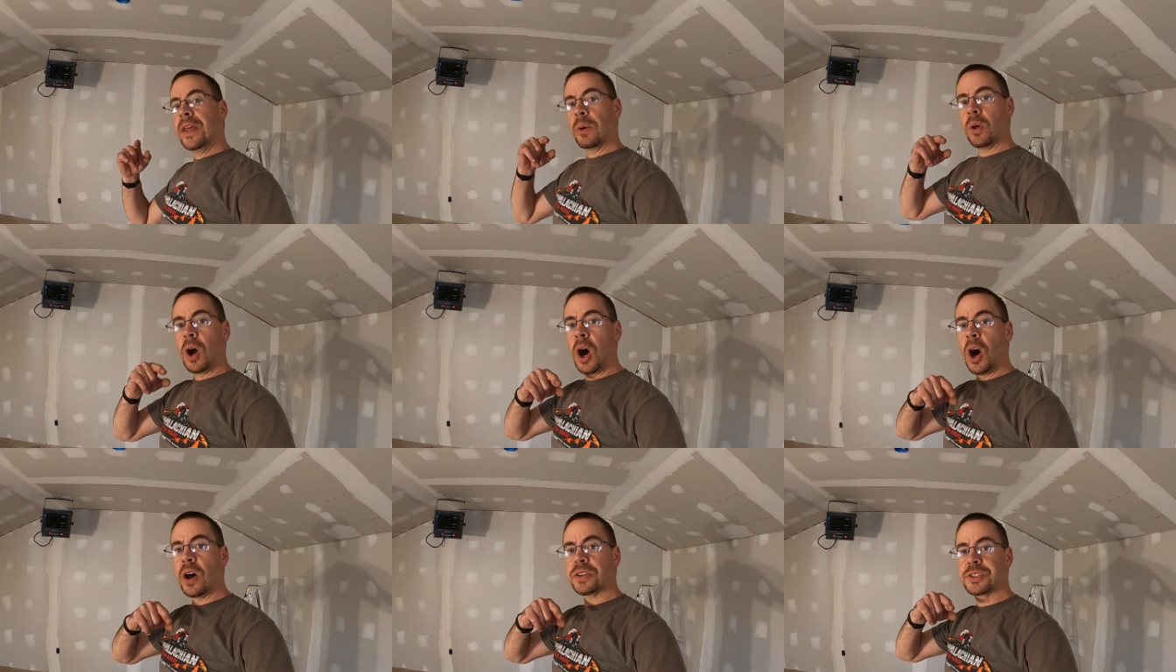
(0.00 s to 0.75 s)
They will
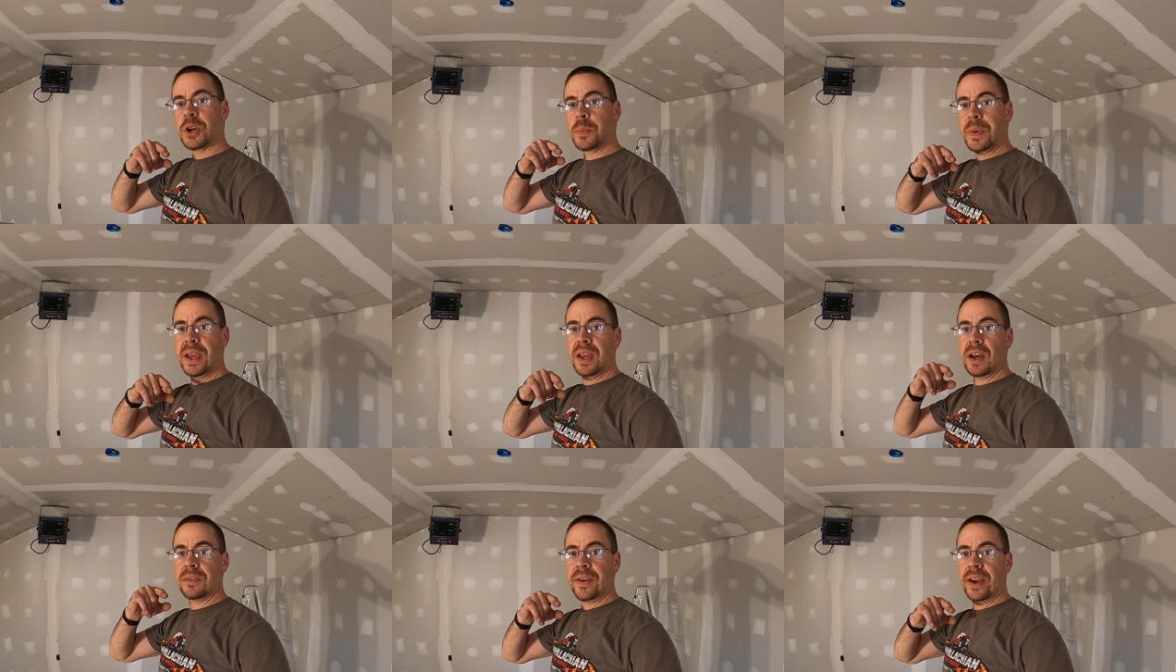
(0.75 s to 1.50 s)
also
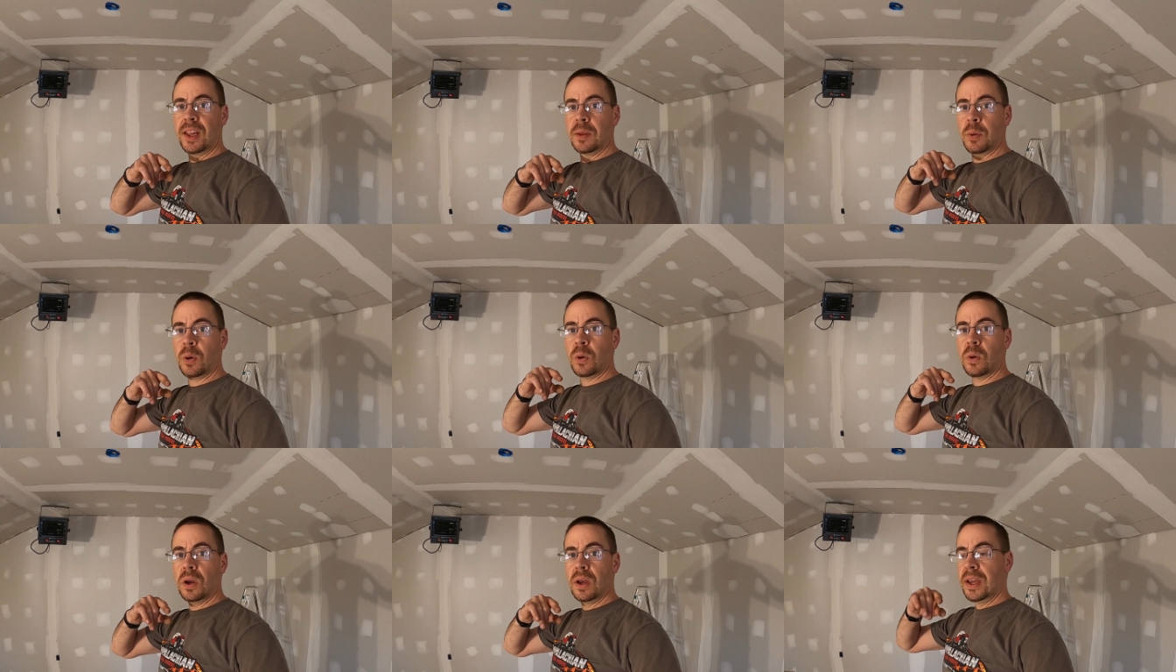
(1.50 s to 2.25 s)
be
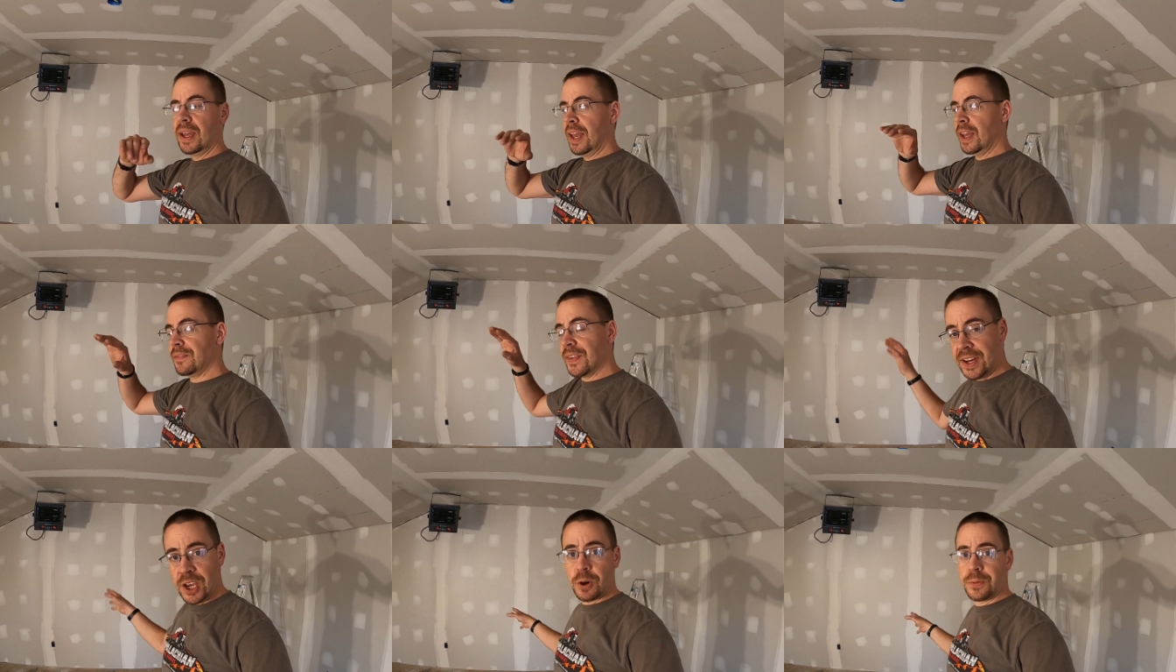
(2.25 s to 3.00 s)
available in
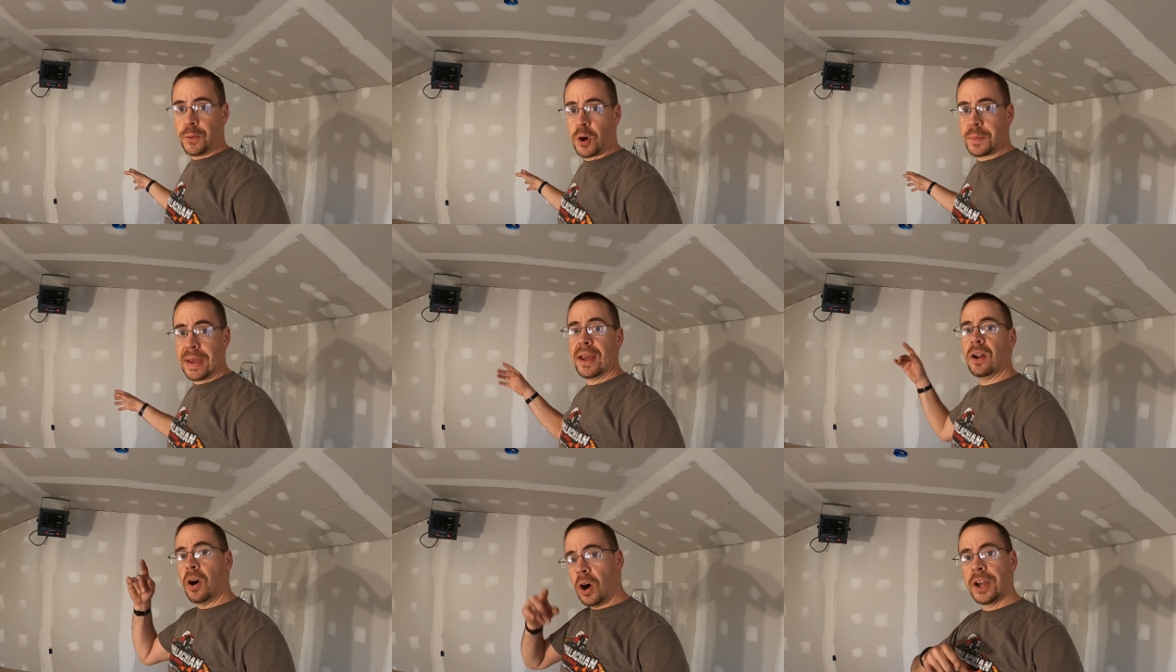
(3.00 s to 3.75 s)
video
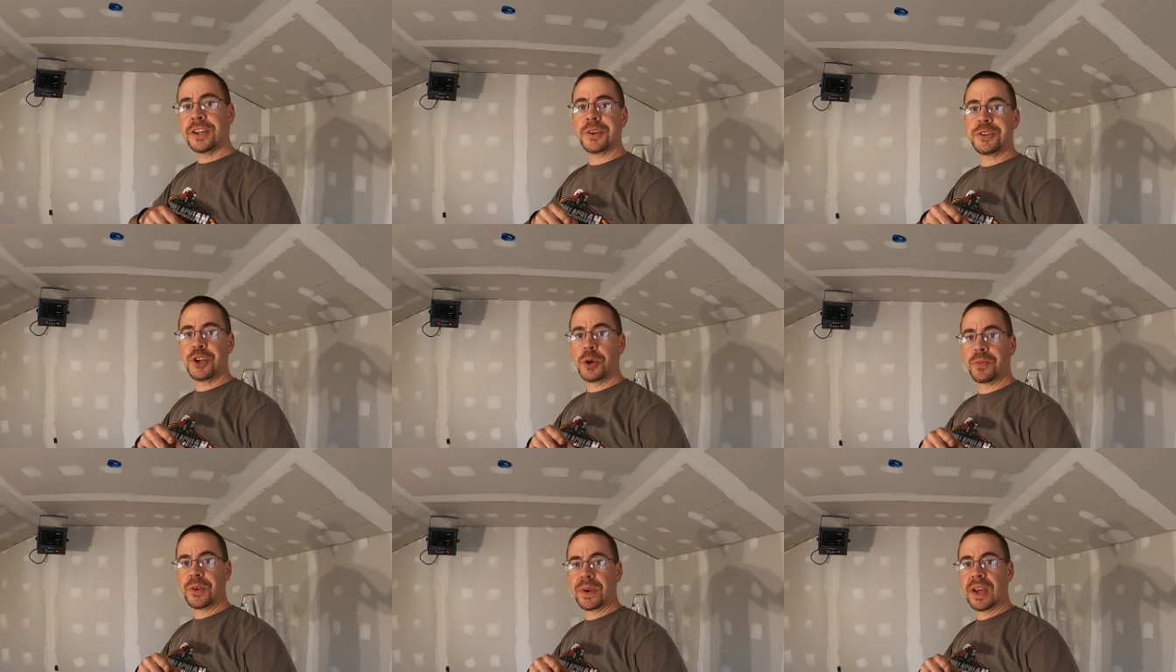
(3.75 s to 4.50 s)
format on
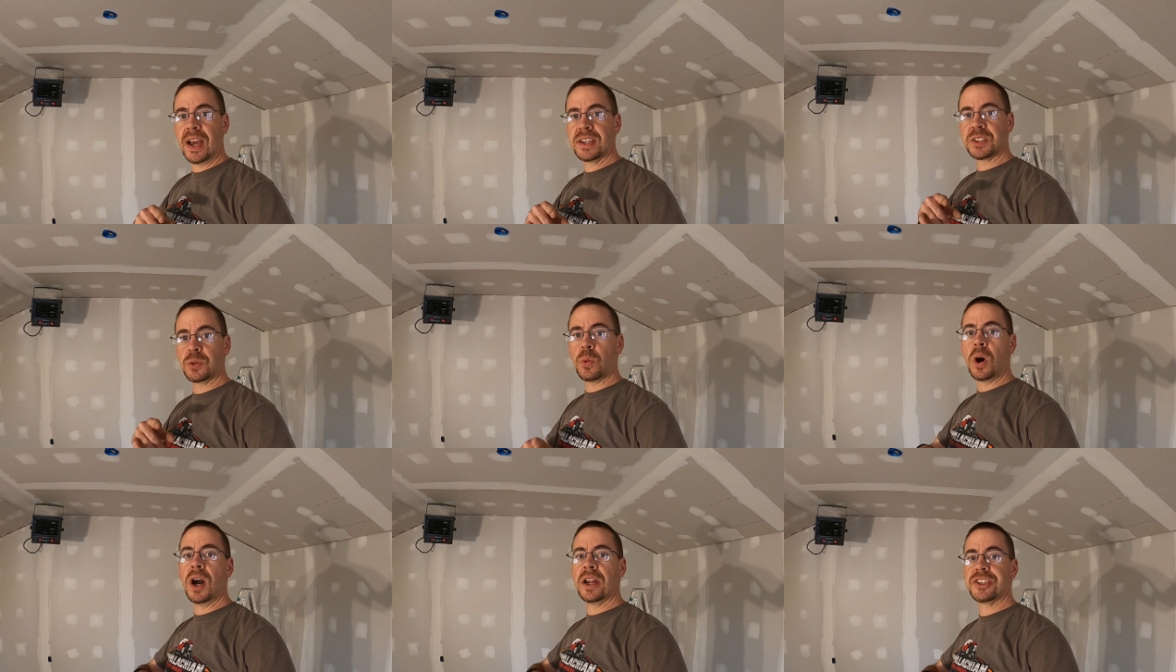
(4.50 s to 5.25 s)
YouTube for you guys to
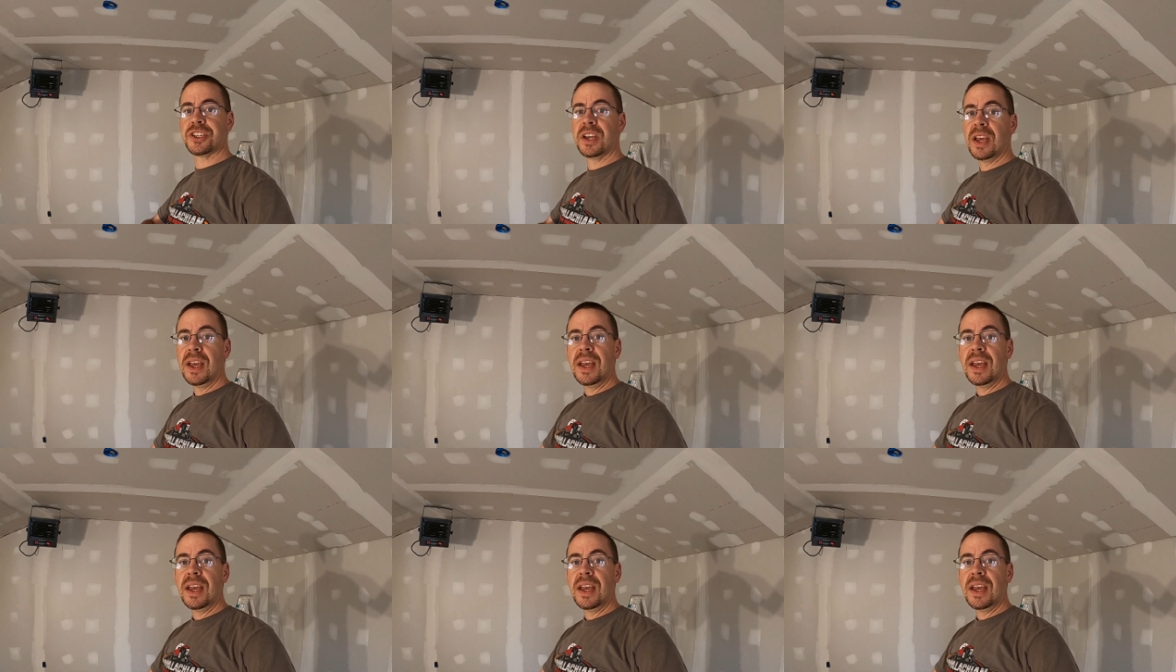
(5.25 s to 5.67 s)
watch.